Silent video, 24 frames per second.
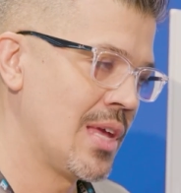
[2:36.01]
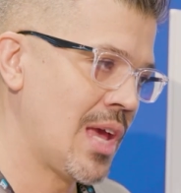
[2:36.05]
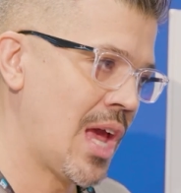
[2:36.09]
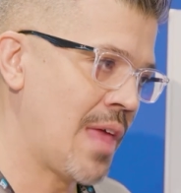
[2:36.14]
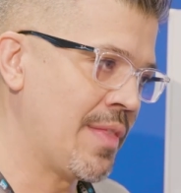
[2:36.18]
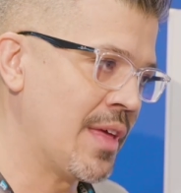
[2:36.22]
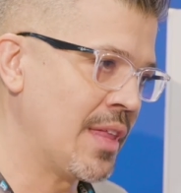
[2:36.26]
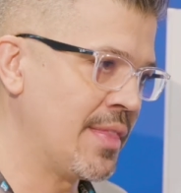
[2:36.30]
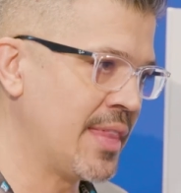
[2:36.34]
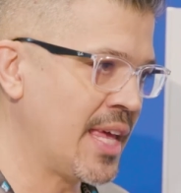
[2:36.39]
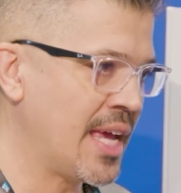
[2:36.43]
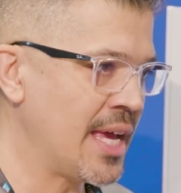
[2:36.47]
and
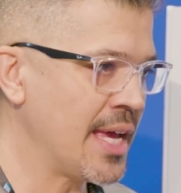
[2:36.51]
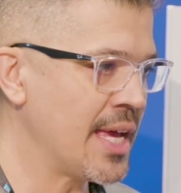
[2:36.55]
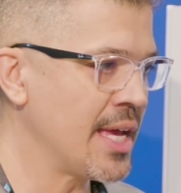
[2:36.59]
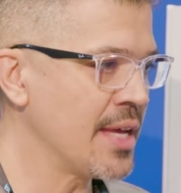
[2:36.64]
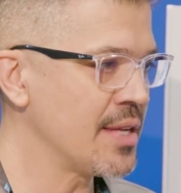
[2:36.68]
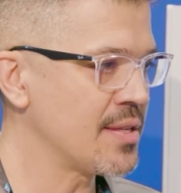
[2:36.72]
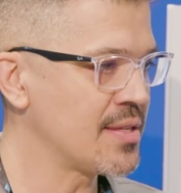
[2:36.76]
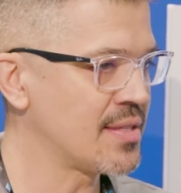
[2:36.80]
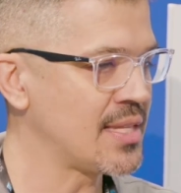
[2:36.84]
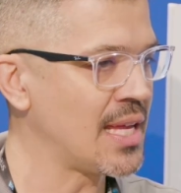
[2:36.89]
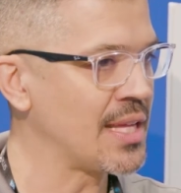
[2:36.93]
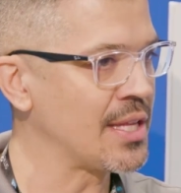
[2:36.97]
then they
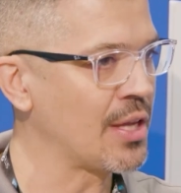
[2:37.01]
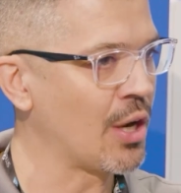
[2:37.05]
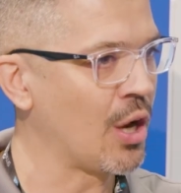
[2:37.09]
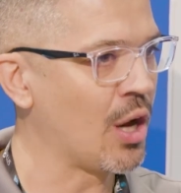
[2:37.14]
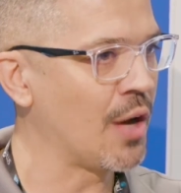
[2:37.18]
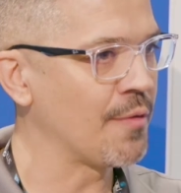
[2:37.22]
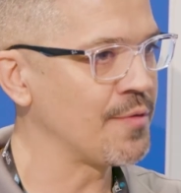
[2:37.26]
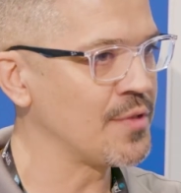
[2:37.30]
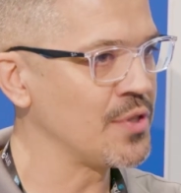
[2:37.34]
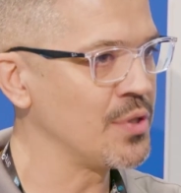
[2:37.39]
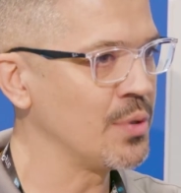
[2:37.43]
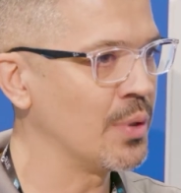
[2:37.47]
send it
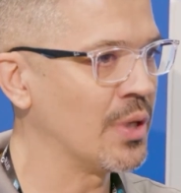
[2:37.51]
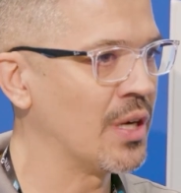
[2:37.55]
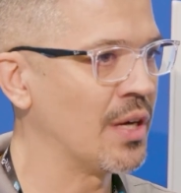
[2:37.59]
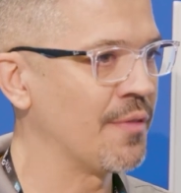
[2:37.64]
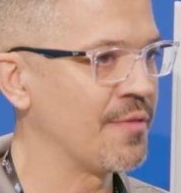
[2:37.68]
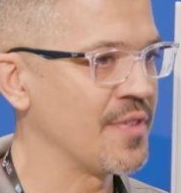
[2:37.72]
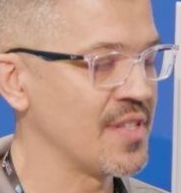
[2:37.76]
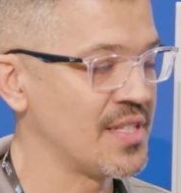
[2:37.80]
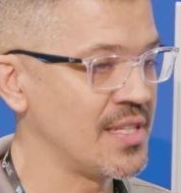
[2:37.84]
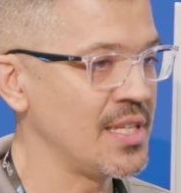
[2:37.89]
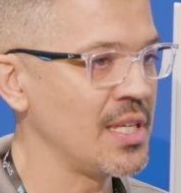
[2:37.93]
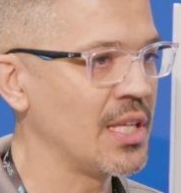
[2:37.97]
off to a
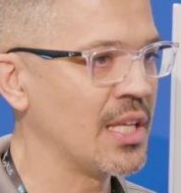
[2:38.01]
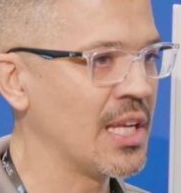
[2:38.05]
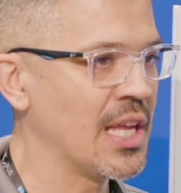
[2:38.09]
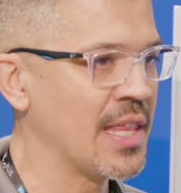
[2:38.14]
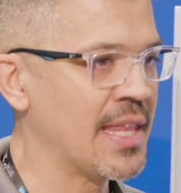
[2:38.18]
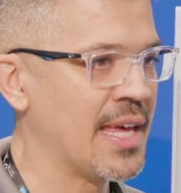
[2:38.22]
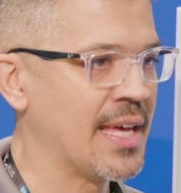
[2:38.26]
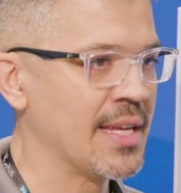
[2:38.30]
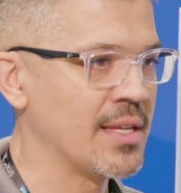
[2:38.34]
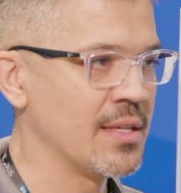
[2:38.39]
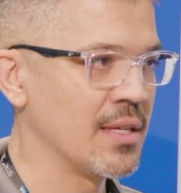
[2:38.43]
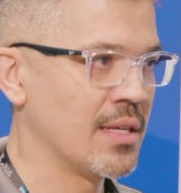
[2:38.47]
facility
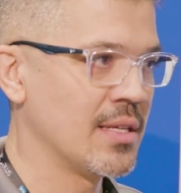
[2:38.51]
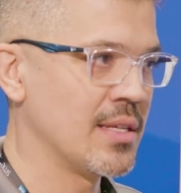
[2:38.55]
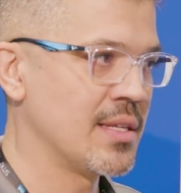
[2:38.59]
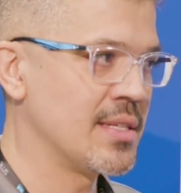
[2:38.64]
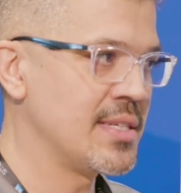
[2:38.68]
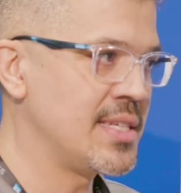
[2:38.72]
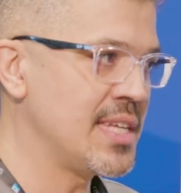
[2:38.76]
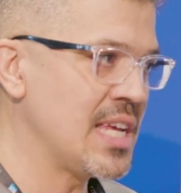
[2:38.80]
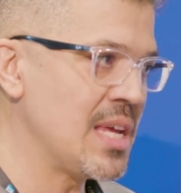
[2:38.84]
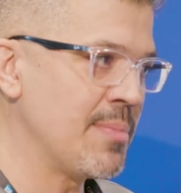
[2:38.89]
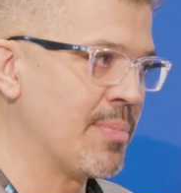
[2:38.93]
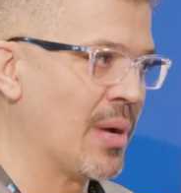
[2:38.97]
that
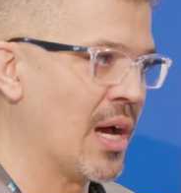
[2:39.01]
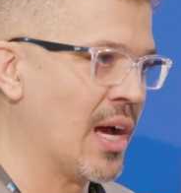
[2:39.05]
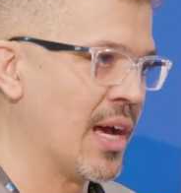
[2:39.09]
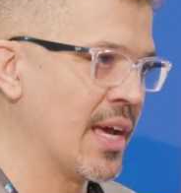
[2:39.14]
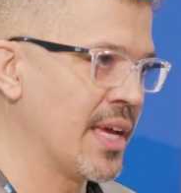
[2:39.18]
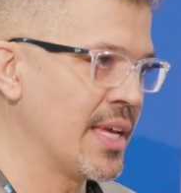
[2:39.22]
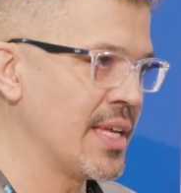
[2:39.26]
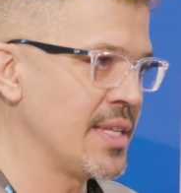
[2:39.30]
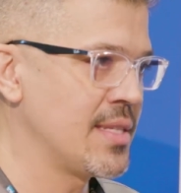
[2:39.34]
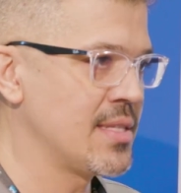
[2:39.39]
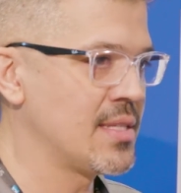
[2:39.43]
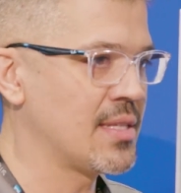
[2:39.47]

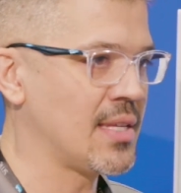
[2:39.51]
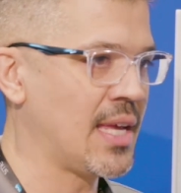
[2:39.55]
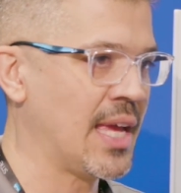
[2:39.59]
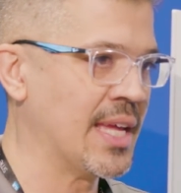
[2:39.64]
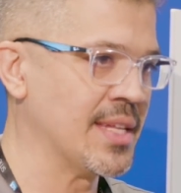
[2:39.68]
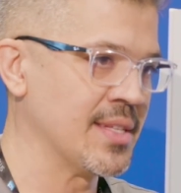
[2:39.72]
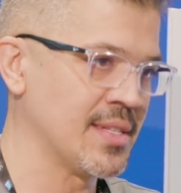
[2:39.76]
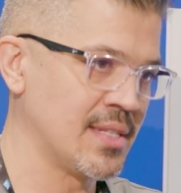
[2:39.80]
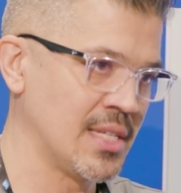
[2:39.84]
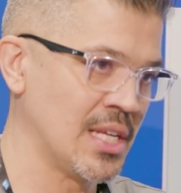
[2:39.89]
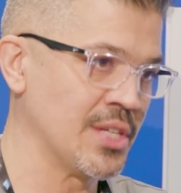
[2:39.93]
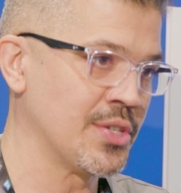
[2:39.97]
debinds
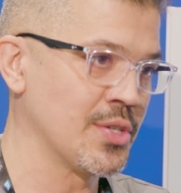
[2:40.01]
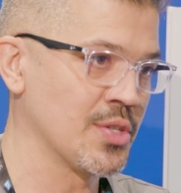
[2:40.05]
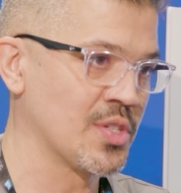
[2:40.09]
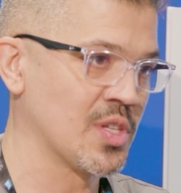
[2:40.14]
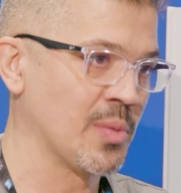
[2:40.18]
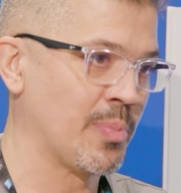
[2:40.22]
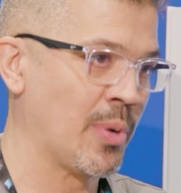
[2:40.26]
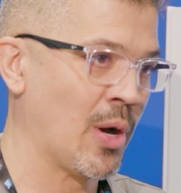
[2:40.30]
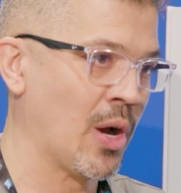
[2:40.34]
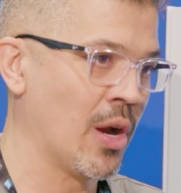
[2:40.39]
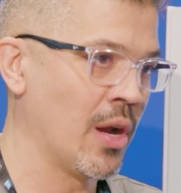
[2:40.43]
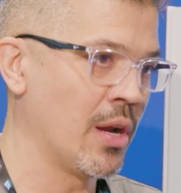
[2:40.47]
and sinters the
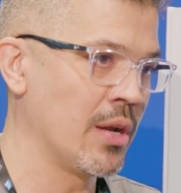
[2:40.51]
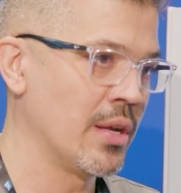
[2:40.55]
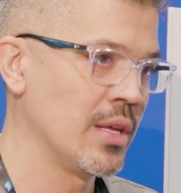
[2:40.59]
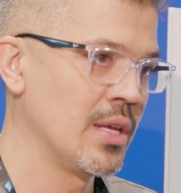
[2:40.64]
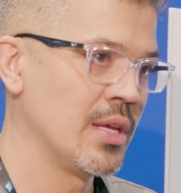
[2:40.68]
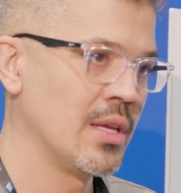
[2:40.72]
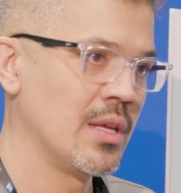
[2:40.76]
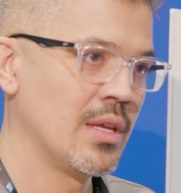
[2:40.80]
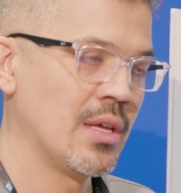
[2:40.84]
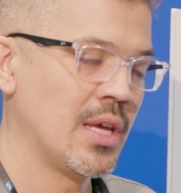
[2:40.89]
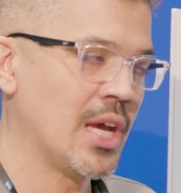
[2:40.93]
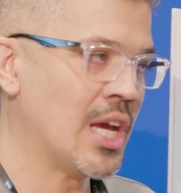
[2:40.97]
part,
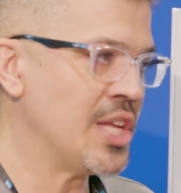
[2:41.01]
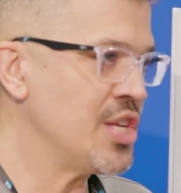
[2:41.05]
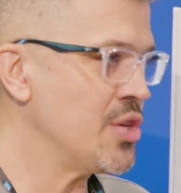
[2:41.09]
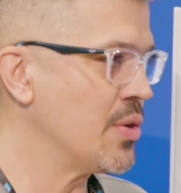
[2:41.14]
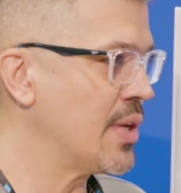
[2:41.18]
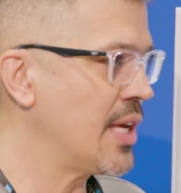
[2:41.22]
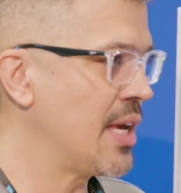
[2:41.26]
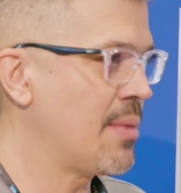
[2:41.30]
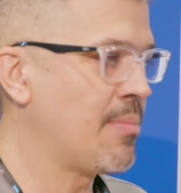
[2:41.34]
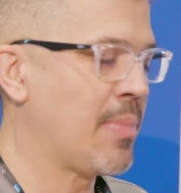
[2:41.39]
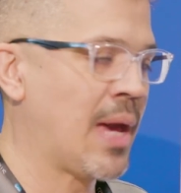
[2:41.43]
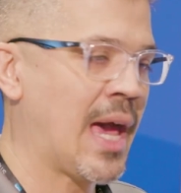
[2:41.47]
and you
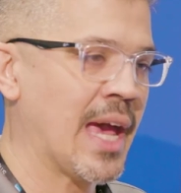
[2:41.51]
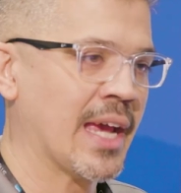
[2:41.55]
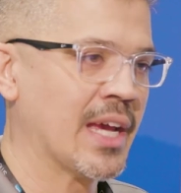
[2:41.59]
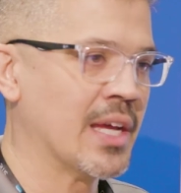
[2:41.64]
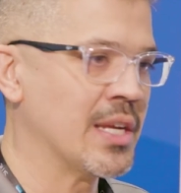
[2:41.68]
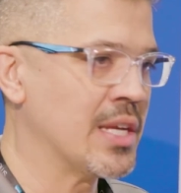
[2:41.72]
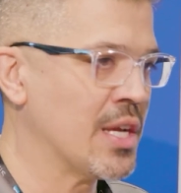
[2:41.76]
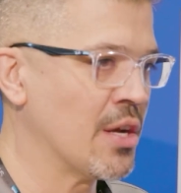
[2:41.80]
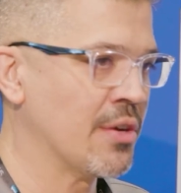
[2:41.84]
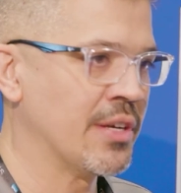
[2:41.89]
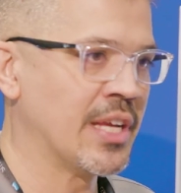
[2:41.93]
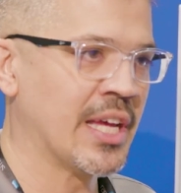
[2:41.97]
get back a
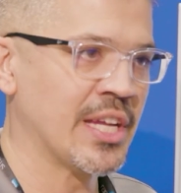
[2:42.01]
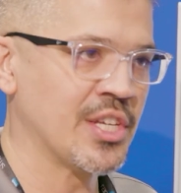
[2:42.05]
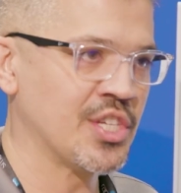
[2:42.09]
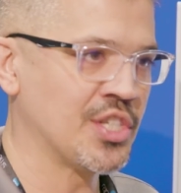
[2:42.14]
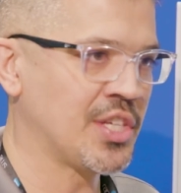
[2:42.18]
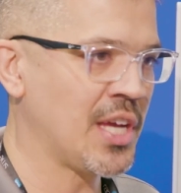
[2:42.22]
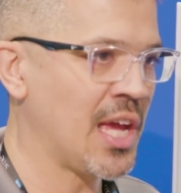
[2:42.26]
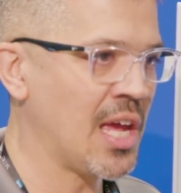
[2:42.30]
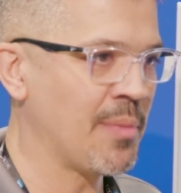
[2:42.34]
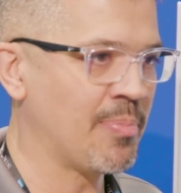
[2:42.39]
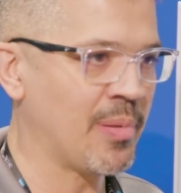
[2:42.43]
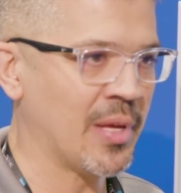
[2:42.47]
near net
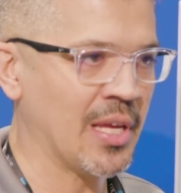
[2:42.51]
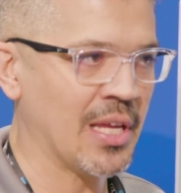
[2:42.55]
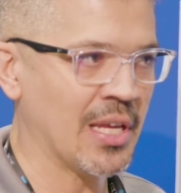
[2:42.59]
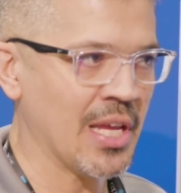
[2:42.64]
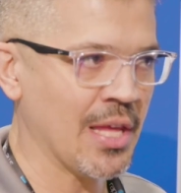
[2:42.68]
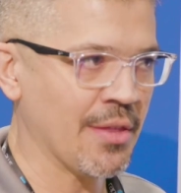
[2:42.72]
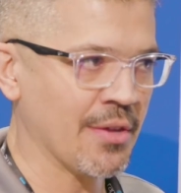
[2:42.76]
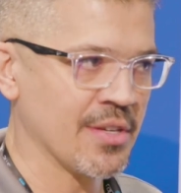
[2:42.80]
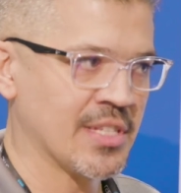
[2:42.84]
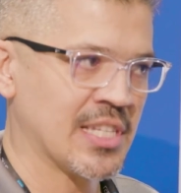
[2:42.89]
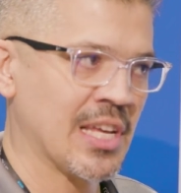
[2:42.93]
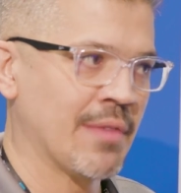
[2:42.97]
shape in
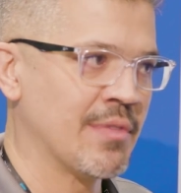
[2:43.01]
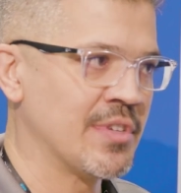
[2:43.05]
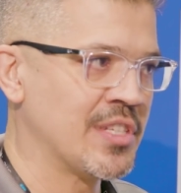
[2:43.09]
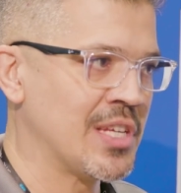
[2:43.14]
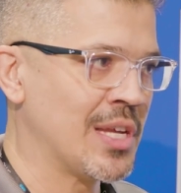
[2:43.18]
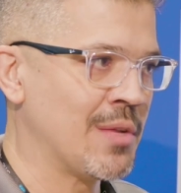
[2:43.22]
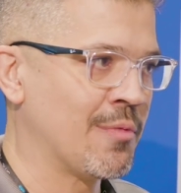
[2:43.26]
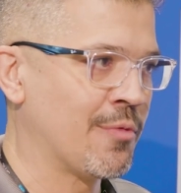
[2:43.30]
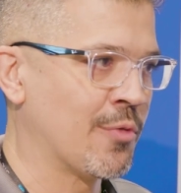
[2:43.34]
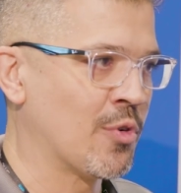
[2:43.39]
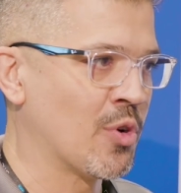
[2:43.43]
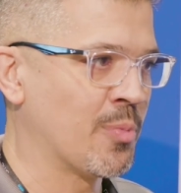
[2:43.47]
either
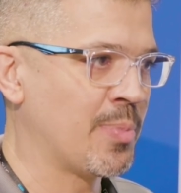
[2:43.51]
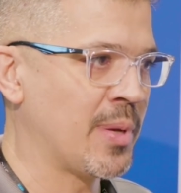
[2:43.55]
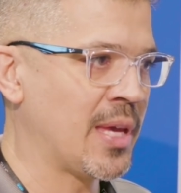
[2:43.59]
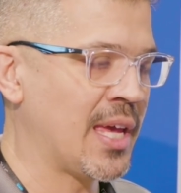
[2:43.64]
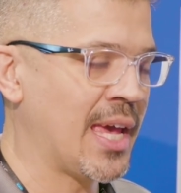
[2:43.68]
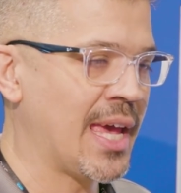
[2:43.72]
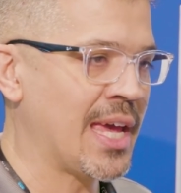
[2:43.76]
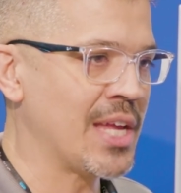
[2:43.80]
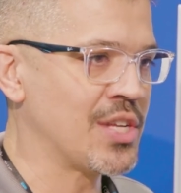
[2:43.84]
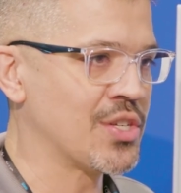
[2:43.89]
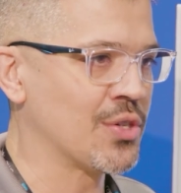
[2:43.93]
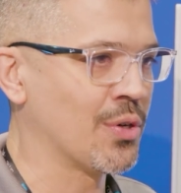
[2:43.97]
17.4
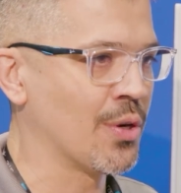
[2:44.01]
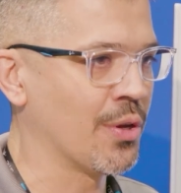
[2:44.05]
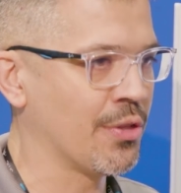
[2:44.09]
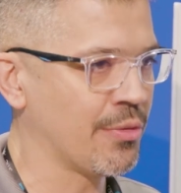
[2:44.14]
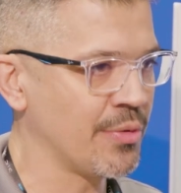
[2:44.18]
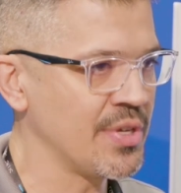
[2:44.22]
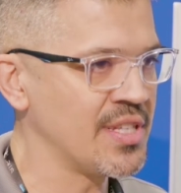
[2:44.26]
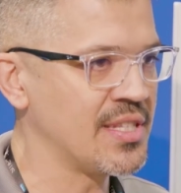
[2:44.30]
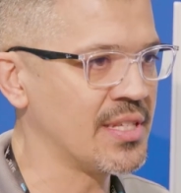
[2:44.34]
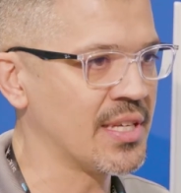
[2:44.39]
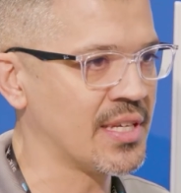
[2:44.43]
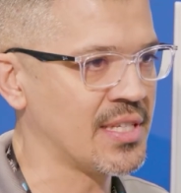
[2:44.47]
pH or
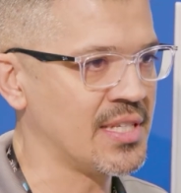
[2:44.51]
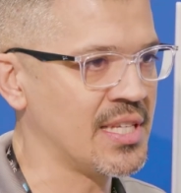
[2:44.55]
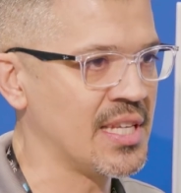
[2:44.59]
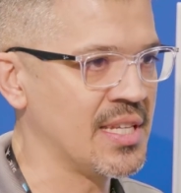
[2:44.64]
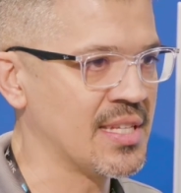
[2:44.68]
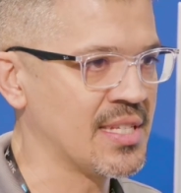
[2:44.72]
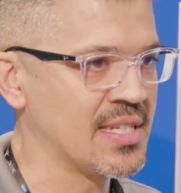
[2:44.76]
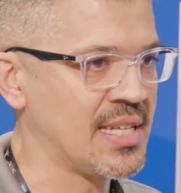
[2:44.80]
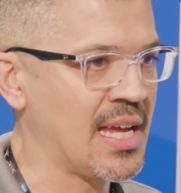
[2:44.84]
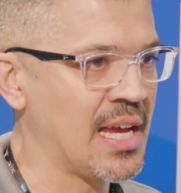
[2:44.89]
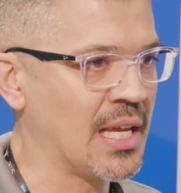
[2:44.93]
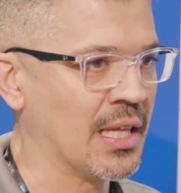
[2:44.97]
316
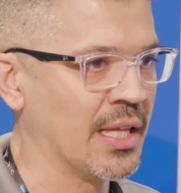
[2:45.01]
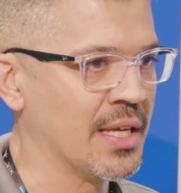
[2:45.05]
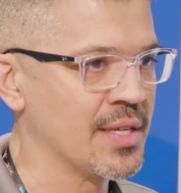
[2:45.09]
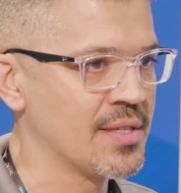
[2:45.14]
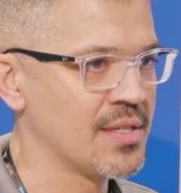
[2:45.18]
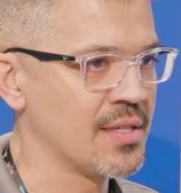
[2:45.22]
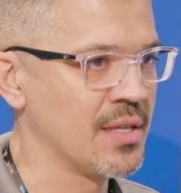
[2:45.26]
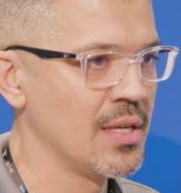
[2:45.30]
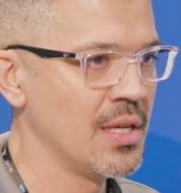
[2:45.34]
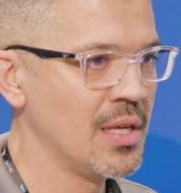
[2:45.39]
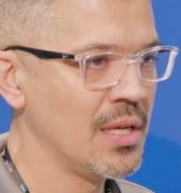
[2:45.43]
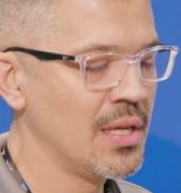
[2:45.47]

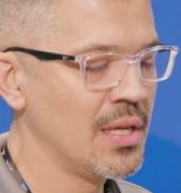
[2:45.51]
stainless.